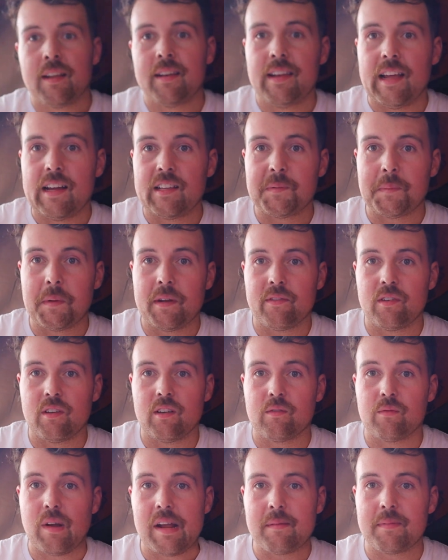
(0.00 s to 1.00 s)
Now it's a bit of
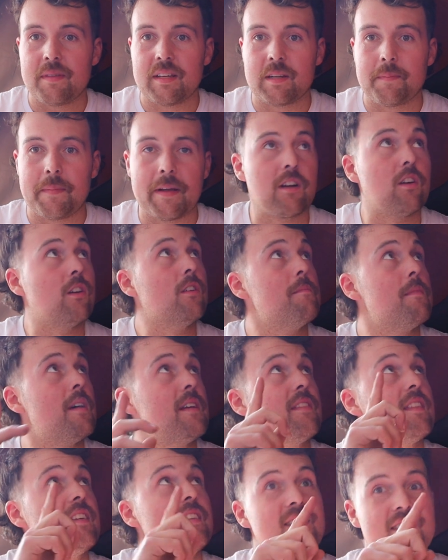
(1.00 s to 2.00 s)
a random thing to pick on,
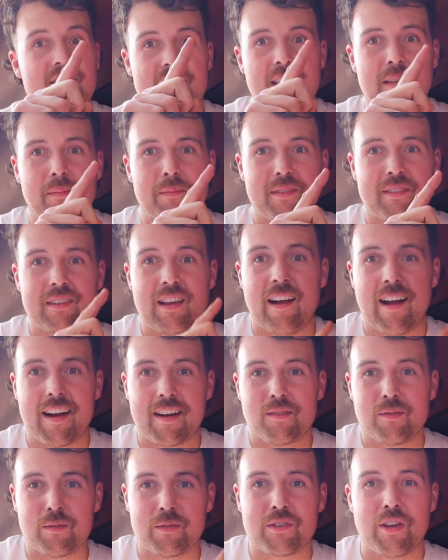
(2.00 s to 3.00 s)
but these zips are
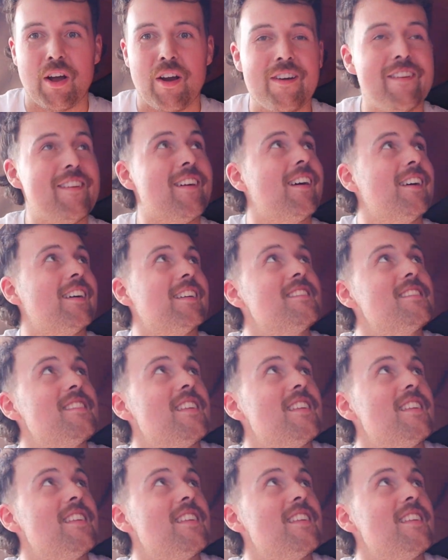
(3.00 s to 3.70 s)
actually so nice.